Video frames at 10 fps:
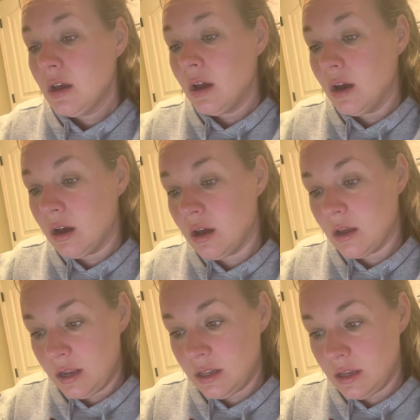uh,
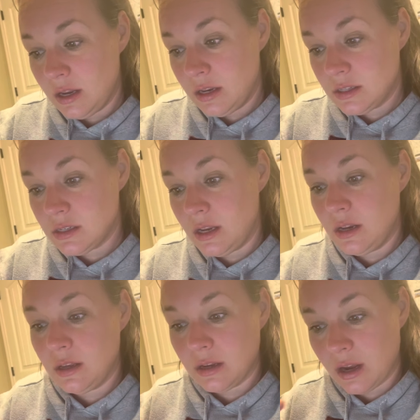and it and it's and
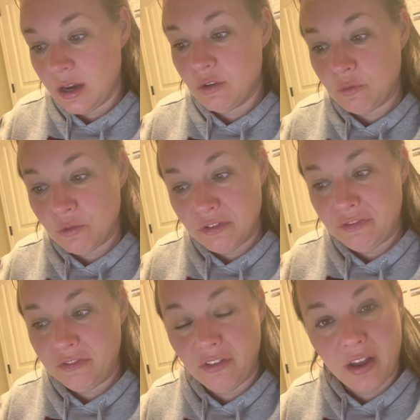it kind of
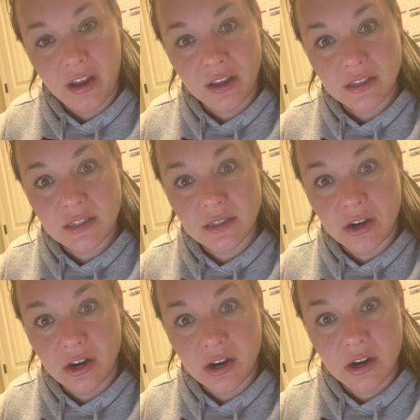reflects
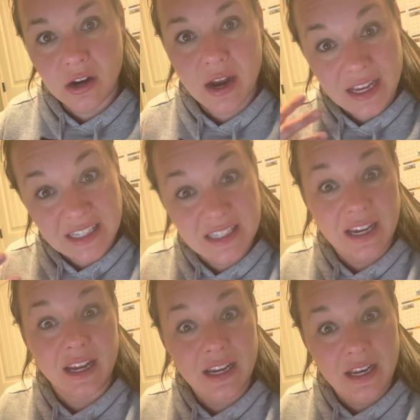her
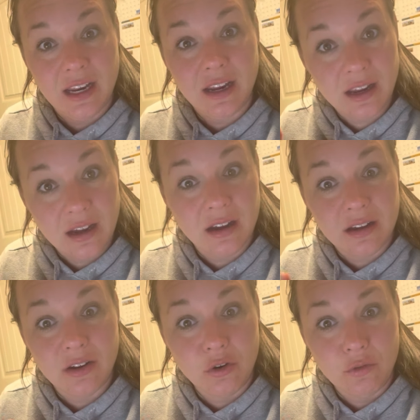anxiety
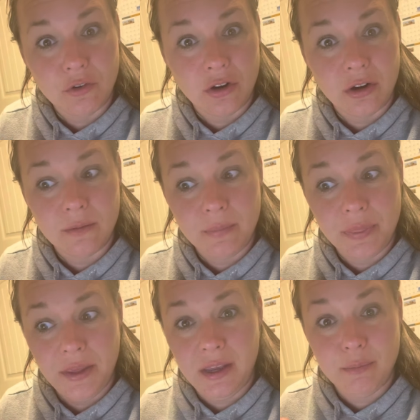uh, over
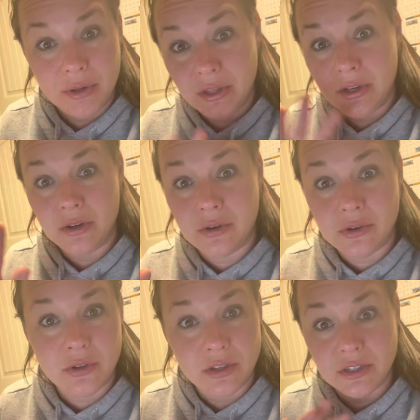the
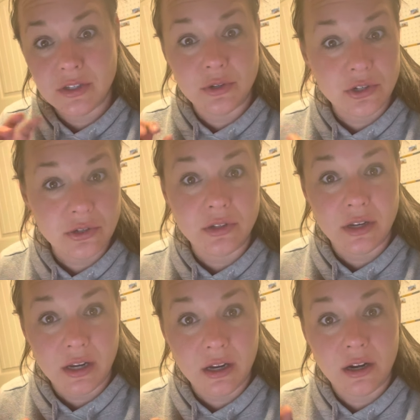political and social and
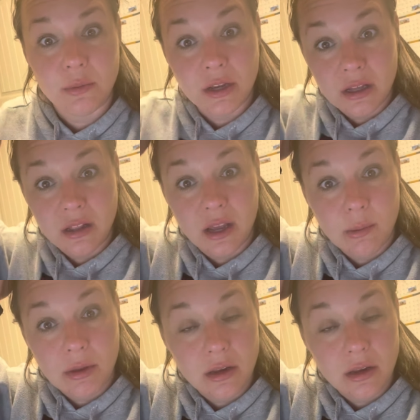economic climate